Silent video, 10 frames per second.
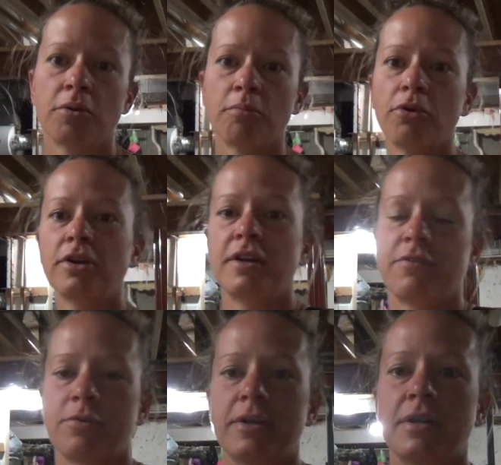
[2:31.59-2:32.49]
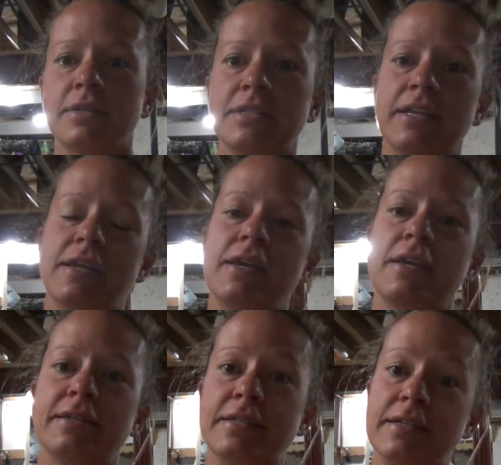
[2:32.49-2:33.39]
Morning, everyone.
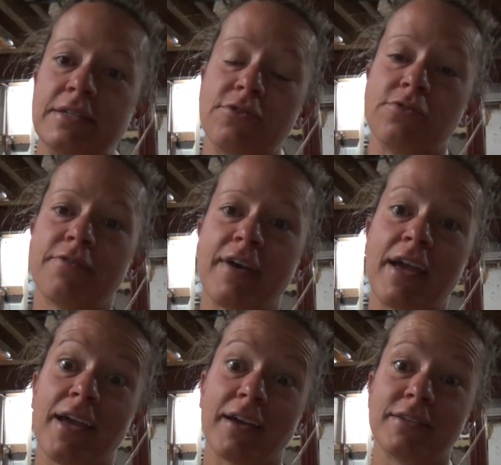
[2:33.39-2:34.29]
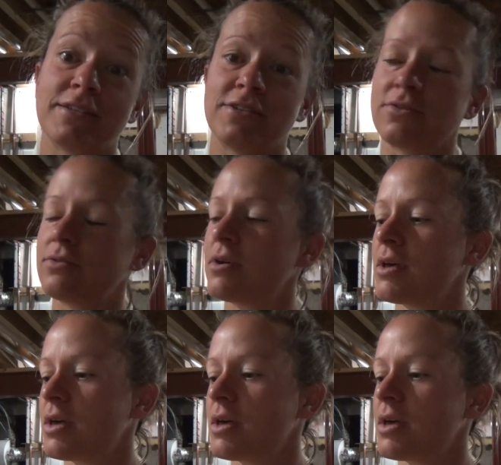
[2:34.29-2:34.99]
Today is day two of AX-2.